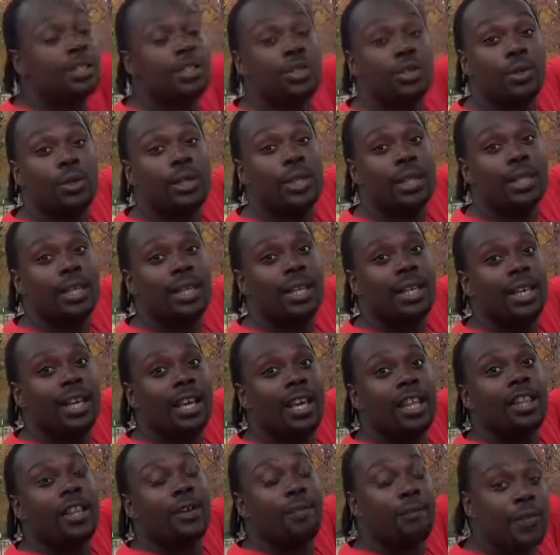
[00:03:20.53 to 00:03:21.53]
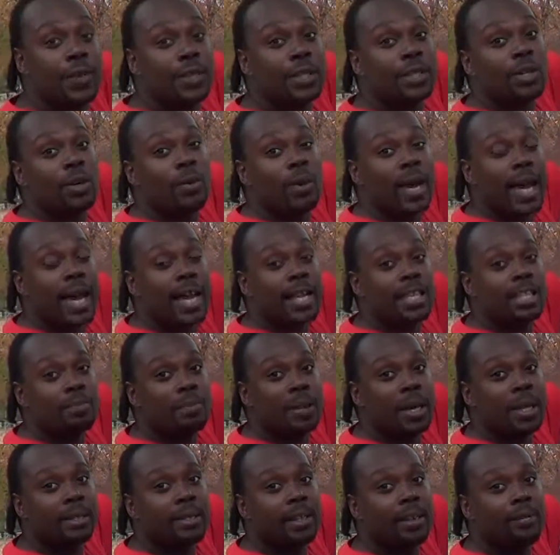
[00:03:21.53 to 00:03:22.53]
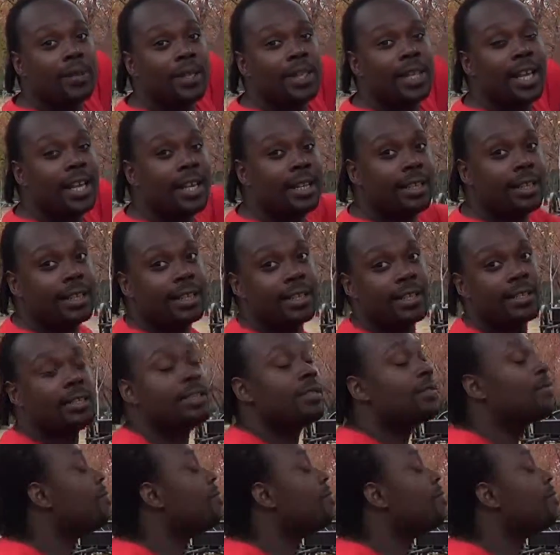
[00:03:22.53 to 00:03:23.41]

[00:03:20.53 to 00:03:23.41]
the tree. The physical aspect of it, that is.